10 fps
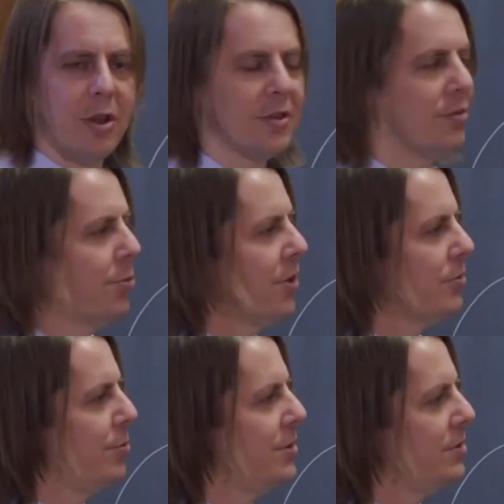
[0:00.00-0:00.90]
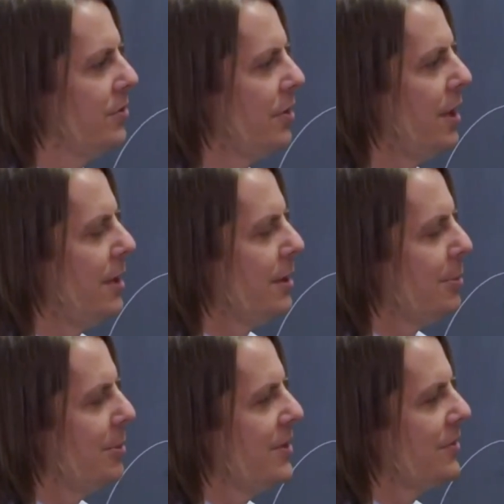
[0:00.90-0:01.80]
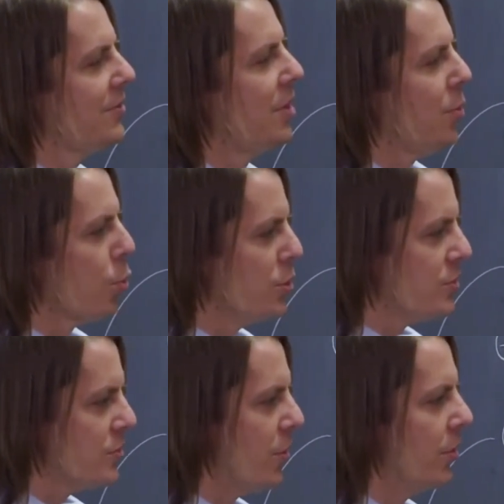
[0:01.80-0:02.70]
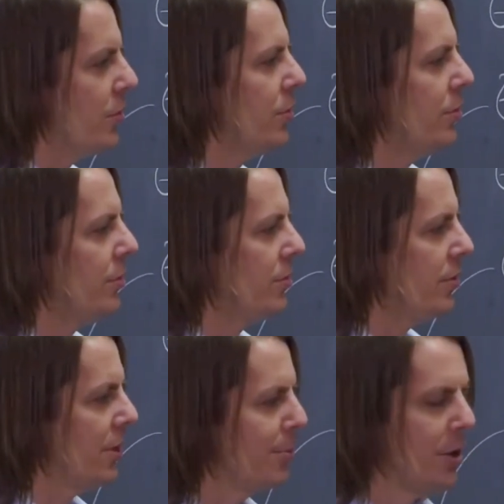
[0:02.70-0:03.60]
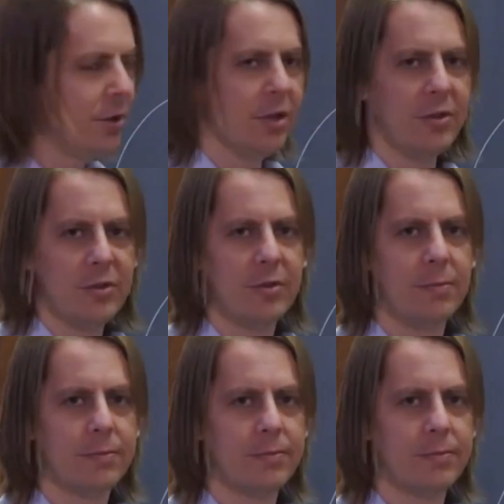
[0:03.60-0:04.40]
lots of approximations. But that's where you start to think about a lens.